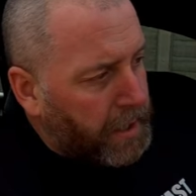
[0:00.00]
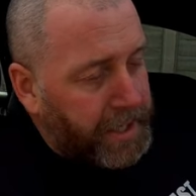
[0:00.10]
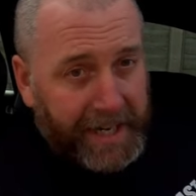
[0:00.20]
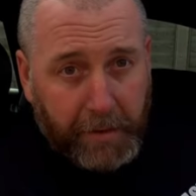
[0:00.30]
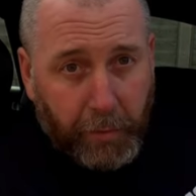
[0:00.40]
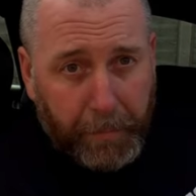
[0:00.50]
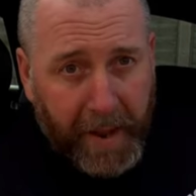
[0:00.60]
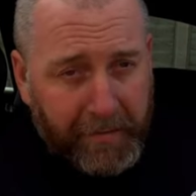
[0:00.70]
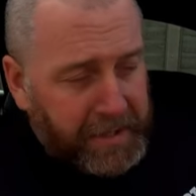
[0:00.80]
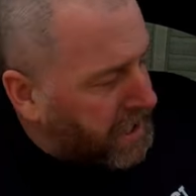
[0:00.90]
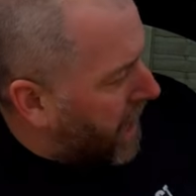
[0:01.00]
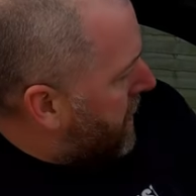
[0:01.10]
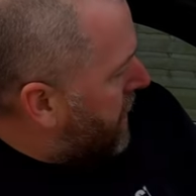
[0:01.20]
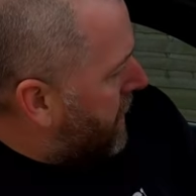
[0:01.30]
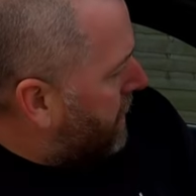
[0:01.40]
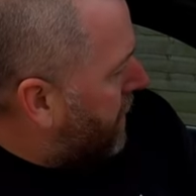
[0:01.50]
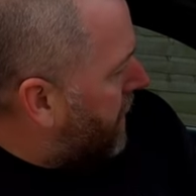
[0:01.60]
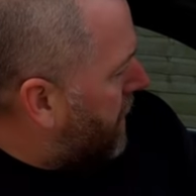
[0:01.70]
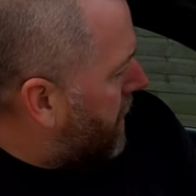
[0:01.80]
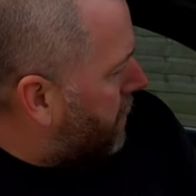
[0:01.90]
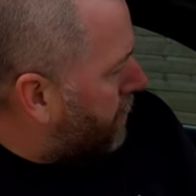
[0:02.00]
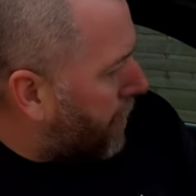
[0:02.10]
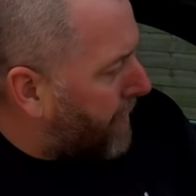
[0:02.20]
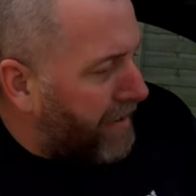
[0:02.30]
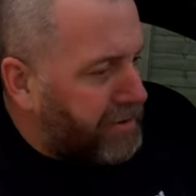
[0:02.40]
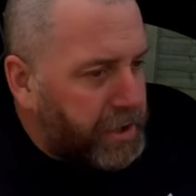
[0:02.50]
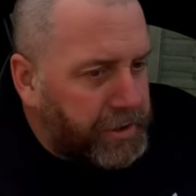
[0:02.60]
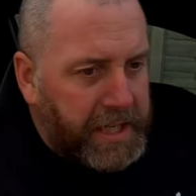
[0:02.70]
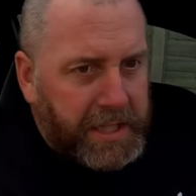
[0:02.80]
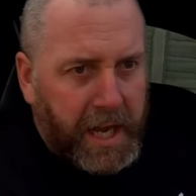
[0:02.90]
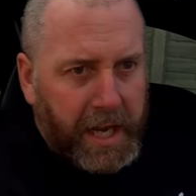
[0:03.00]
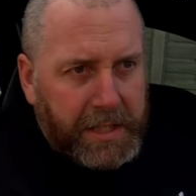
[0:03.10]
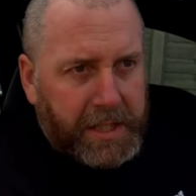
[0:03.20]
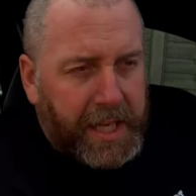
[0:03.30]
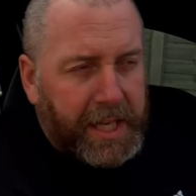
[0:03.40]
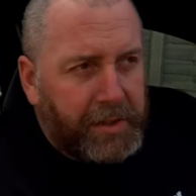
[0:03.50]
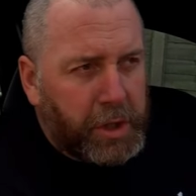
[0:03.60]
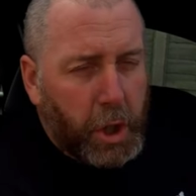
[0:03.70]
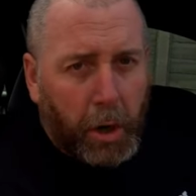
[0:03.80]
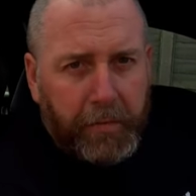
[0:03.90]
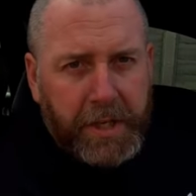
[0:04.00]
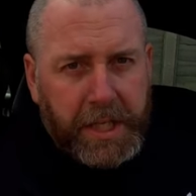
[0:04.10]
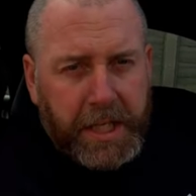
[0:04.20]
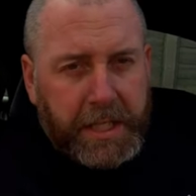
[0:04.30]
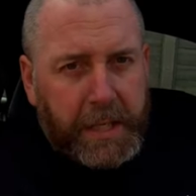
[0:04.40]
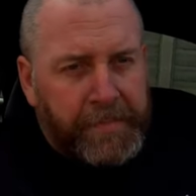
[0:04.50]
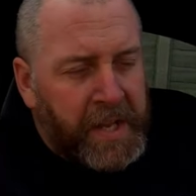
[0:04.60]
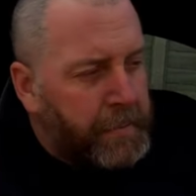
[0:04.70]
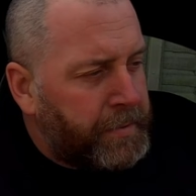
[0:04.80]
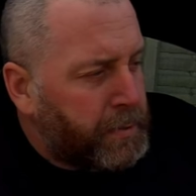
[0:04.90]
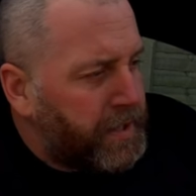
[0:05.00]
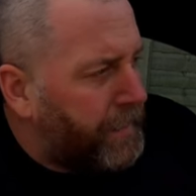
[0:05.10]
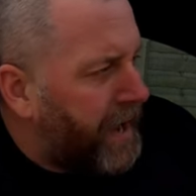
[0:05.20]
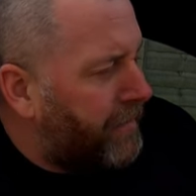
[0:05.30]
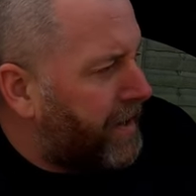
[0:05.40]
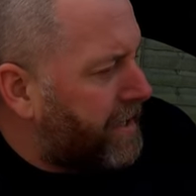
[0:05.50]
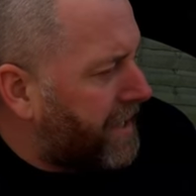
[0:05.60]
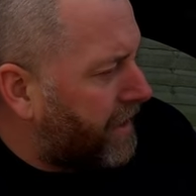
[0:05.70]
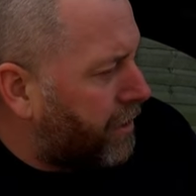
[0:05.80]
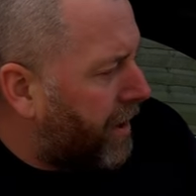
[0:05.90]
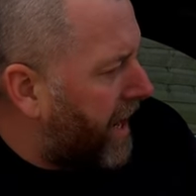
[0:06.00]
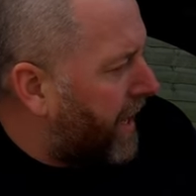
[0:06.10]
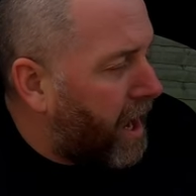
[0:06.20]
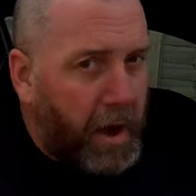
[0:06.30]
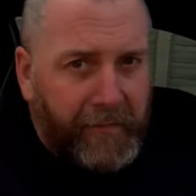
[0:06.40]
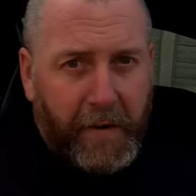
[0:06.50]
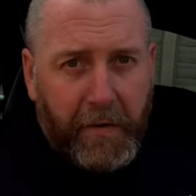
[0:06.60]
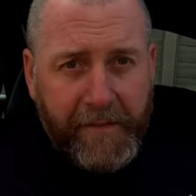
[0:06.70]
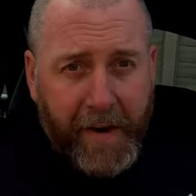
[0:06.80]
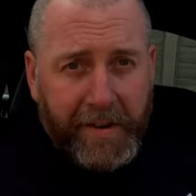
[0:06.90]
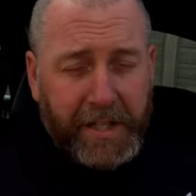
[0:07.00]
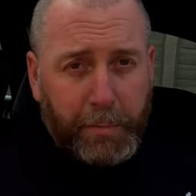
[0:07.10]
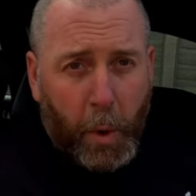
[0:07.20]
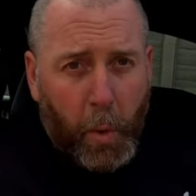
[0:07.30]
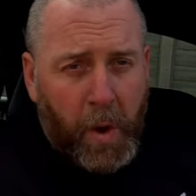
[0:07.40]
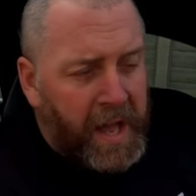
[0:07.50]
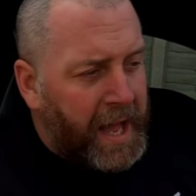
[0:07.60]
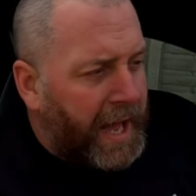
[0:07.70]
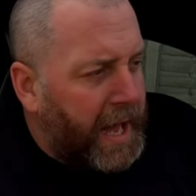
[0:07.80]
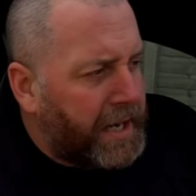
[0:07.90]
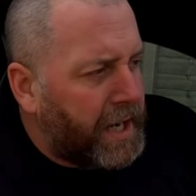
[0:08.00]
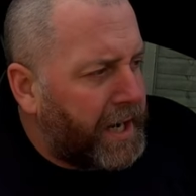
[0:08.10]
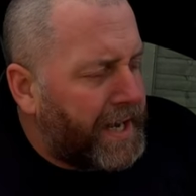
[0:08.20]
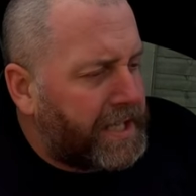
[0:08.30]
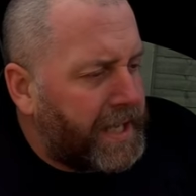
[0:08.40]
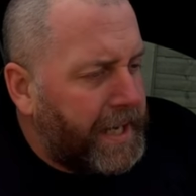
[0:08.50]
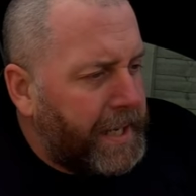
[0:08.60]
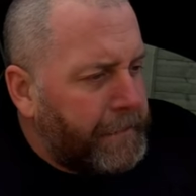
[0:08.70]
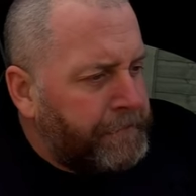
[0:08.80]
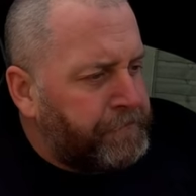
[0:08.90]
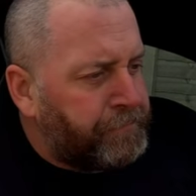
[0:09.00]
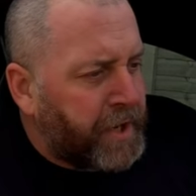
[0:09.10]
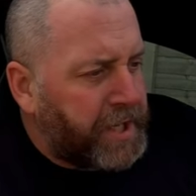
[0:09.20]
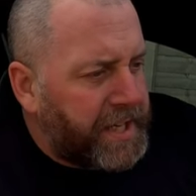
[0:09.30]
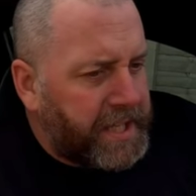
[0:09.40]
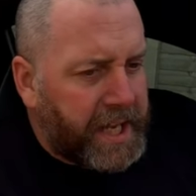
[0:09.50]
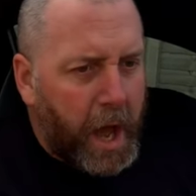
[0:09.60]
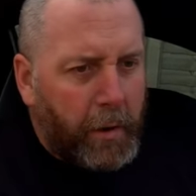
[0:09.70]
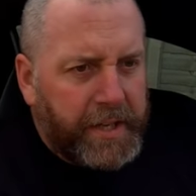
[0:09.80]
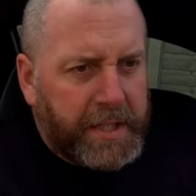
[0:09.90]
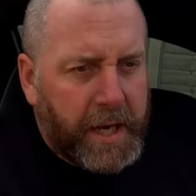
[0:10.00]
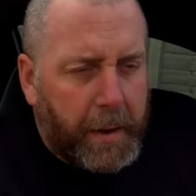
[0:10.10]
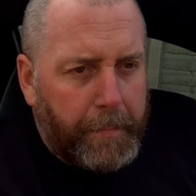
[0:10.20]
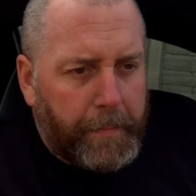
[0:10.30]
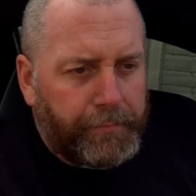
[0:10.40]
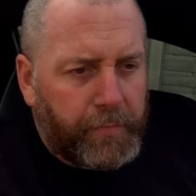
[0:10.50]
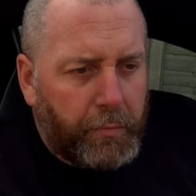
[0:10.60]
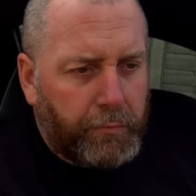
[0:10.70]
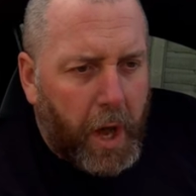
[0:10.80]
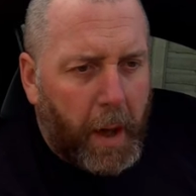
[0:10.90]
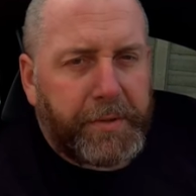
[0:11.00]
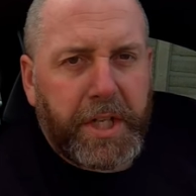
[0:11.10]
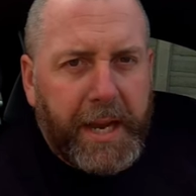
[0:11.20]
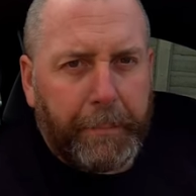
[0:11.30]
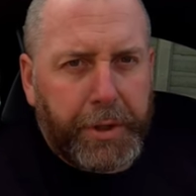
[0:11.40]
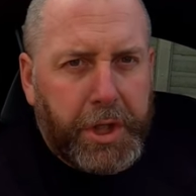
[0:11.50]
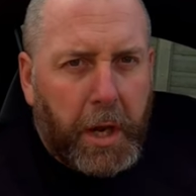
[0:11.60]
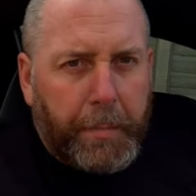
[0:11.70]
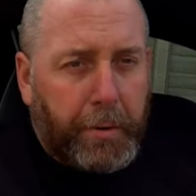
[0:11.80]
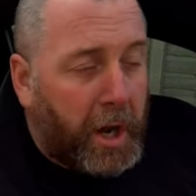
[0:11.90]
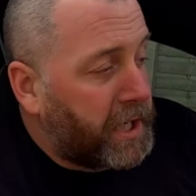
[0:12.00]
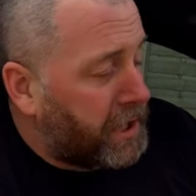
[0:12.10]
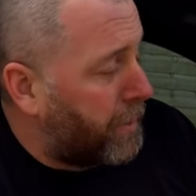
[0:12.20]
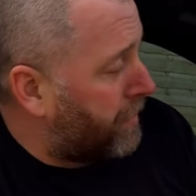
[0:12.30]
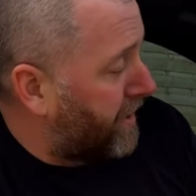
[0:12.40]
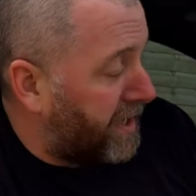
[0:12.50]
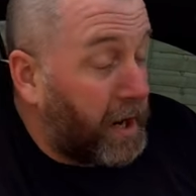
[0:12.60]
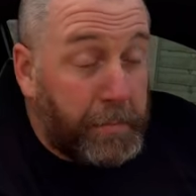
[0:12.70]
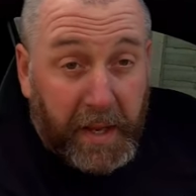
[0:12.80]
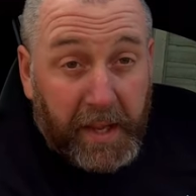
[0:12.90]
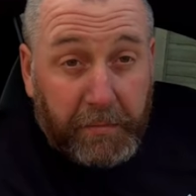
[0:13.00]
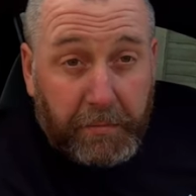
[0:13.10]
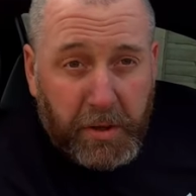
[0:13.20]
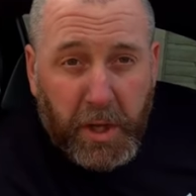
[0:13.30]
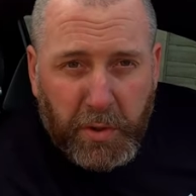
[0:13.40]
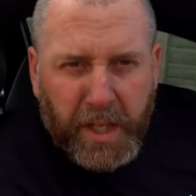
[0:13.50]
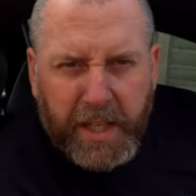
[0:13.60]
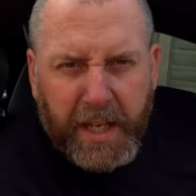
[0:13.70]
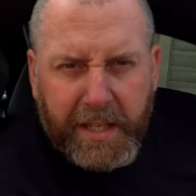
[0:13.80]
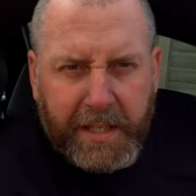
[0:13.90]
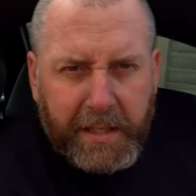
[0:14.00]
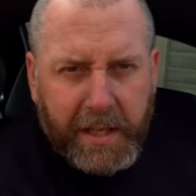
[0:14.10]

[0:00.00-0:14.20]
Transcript: connecting rod bearings. The rod bearings on these cars, the tolerances between the bearings and the crank are very, very small. And unless the car is up to temperature prior to, you know, being used in the